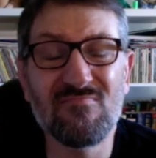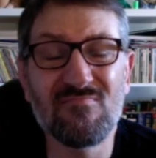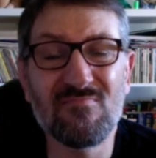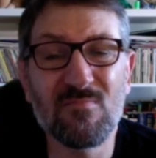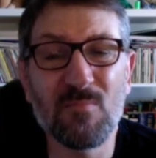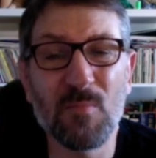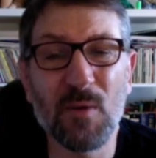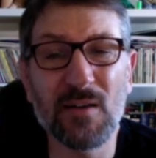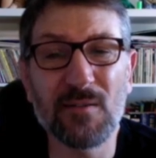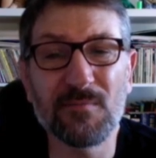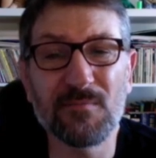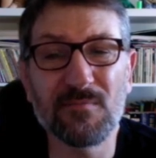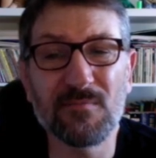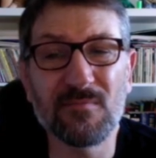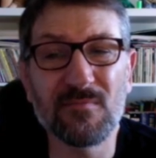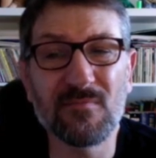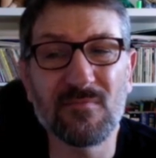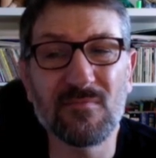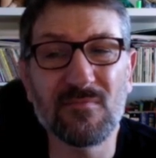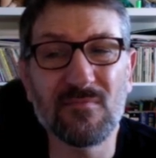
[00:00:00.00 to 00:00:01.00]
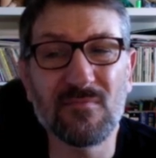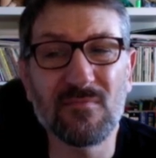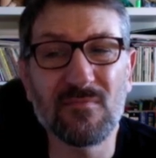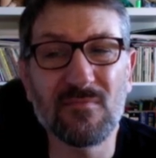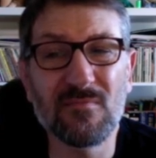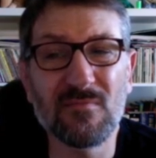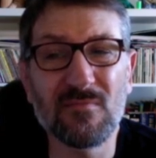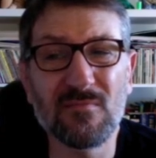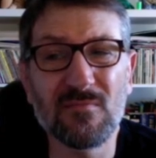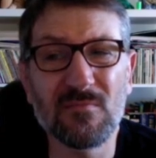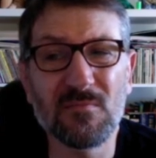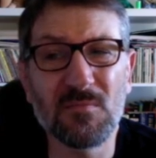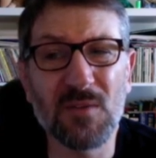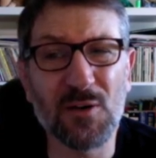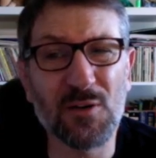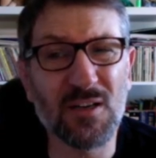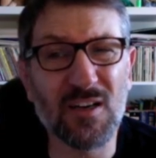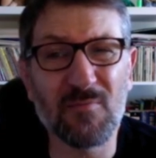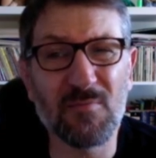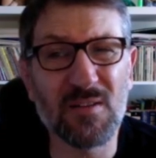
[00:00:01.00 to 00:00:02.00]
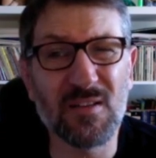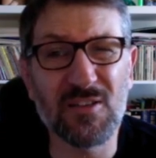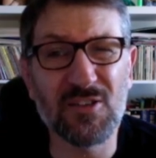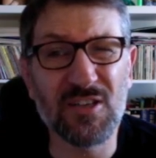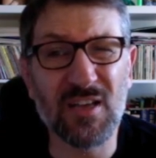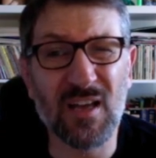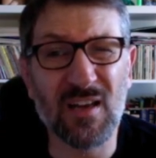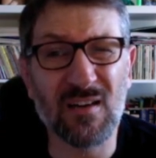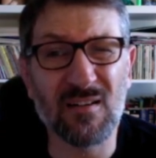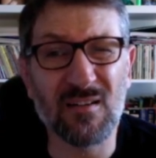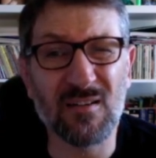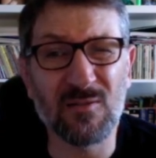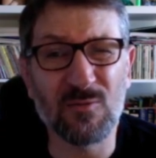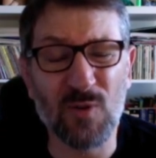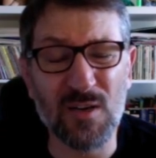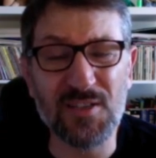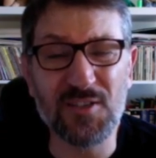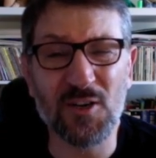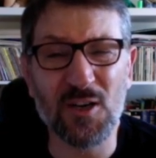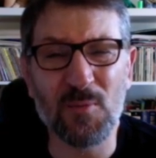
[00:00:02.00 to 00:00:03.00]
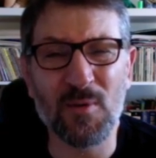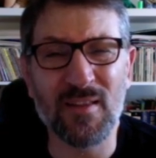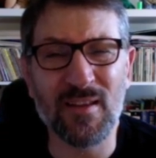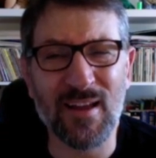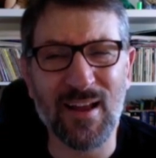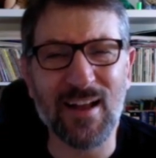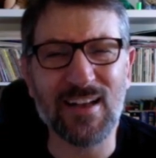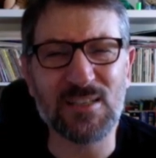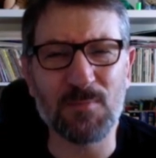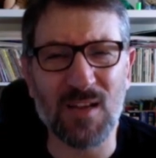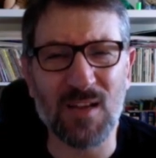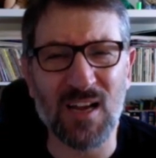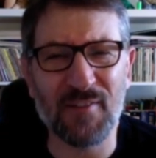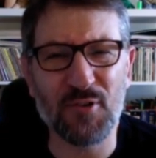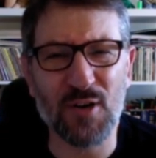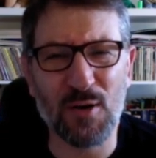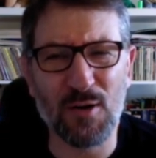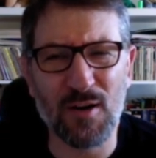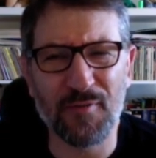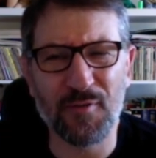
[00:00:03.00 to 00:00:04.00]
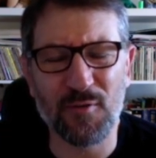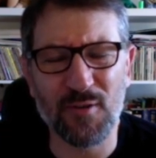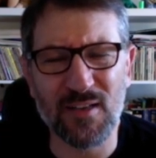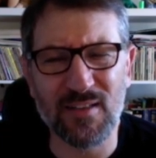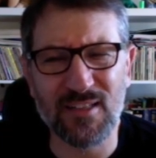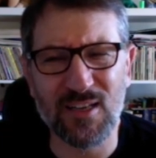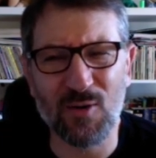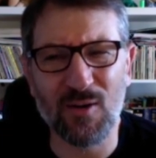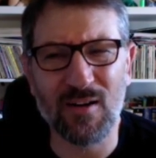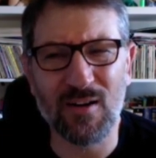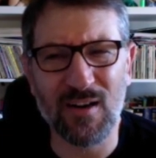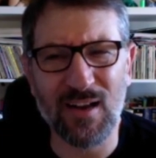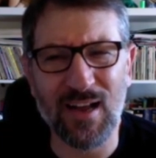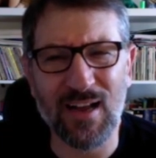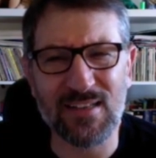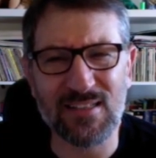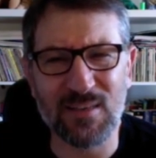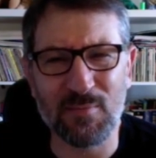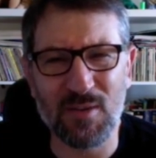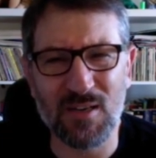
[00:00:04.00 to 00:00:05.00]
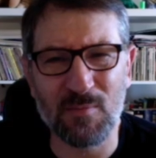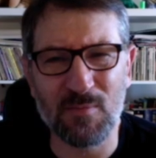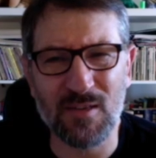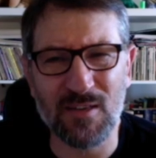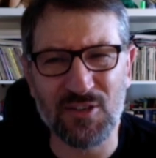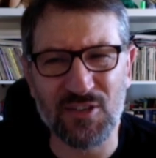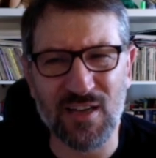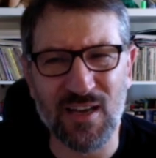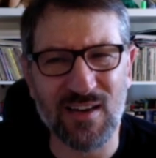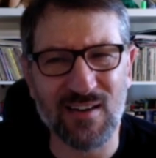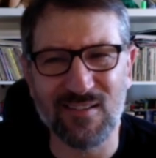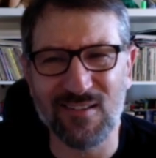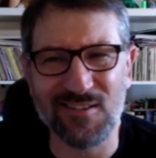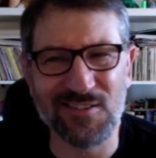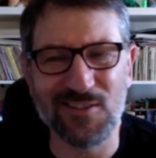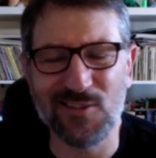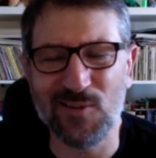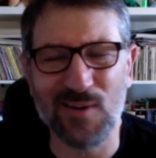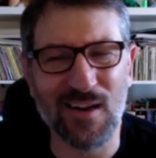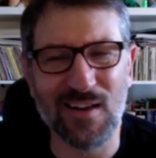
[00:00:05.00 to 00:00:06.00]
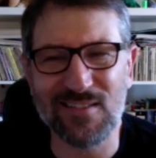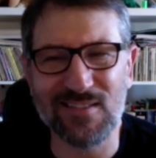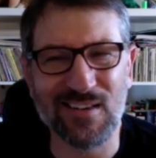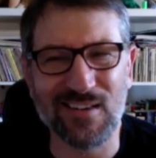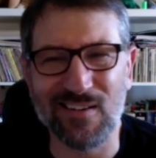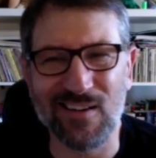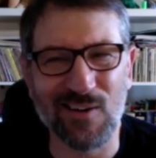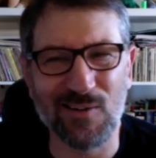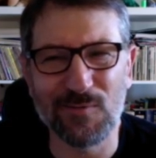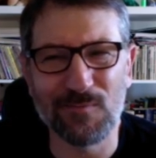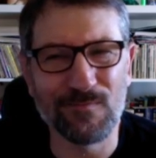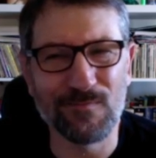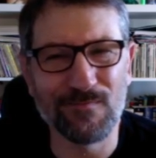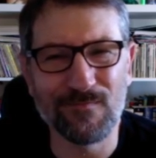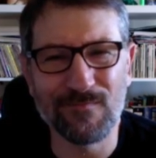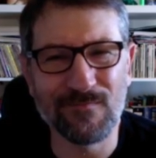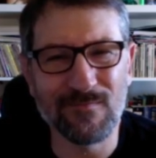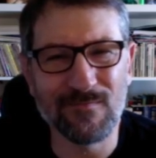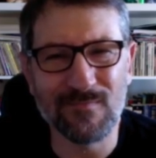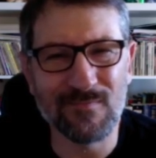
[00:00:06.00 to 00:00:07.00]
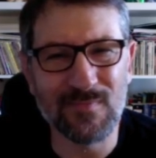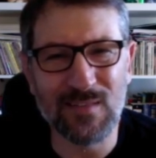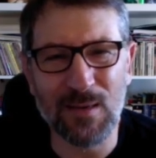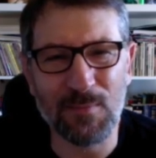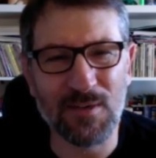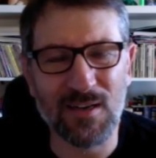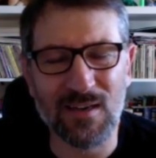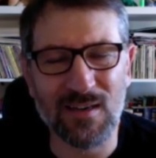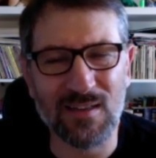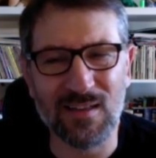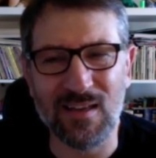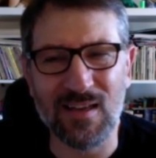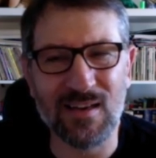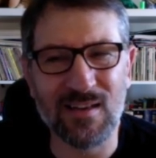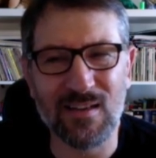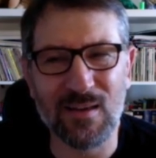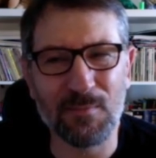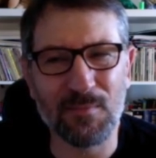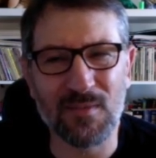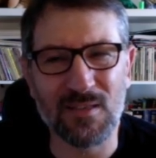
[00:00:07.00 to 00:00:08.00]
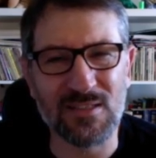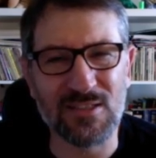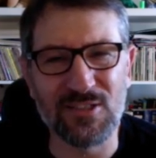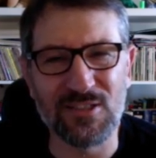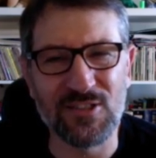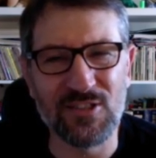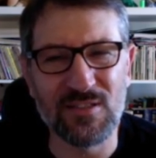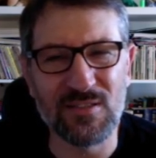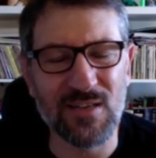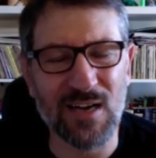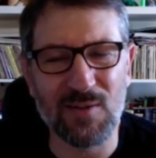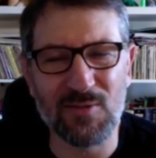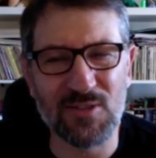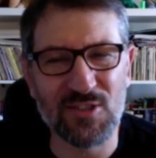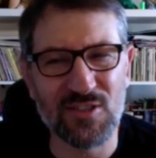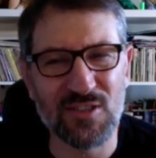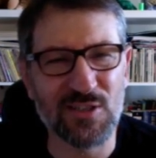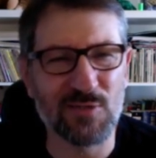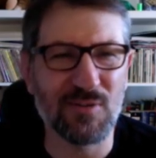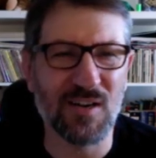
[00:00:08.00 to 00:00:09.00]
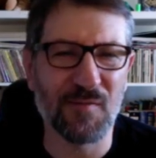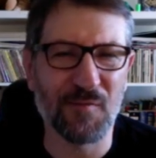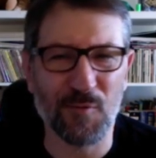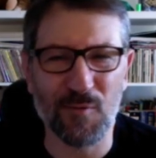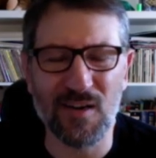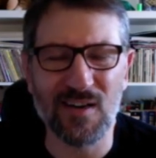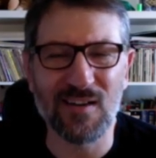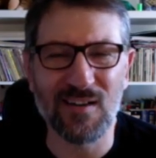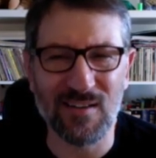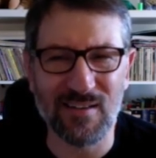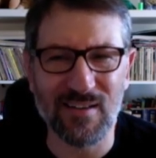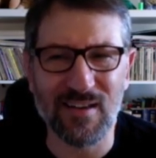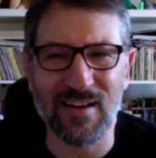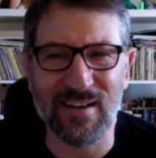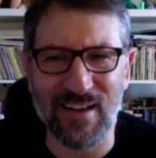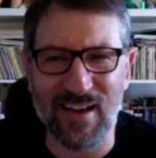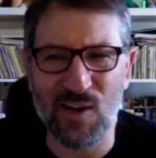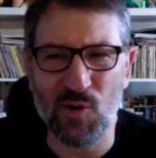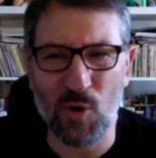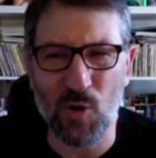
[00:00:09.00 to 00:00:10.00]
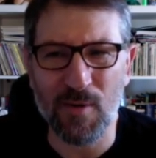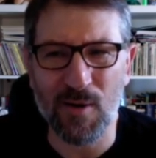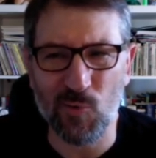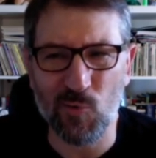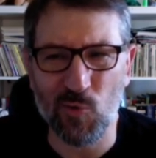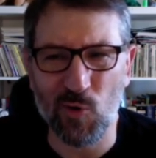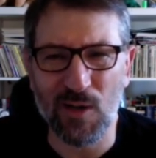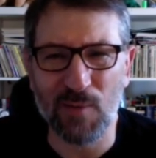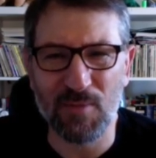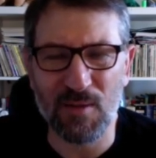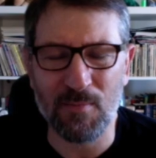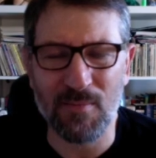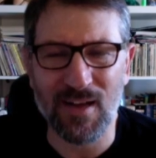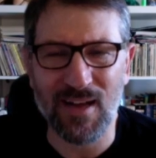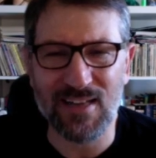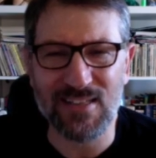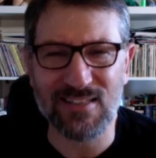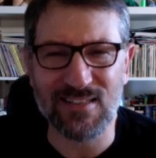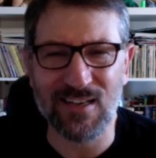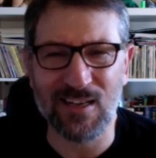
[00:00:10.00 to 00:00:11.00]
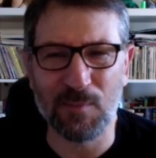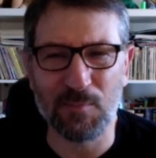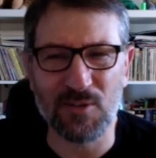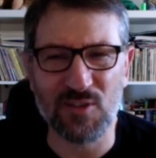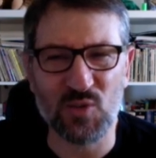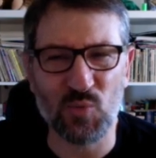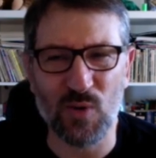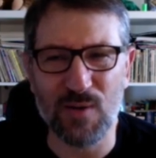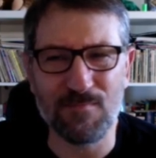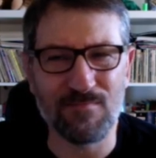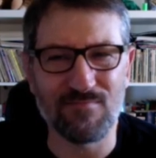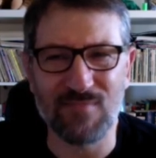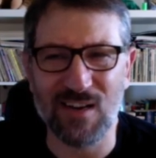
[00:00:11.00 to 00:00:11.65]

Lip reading: But I don't think I've been the janitor. One tournament they asked me after I refereed, they were asking me to be a janitor too. And I was like, no, I'm not cleaning up this. I was just refereeing all day. Now you want me to roll up the mats and help you sweep?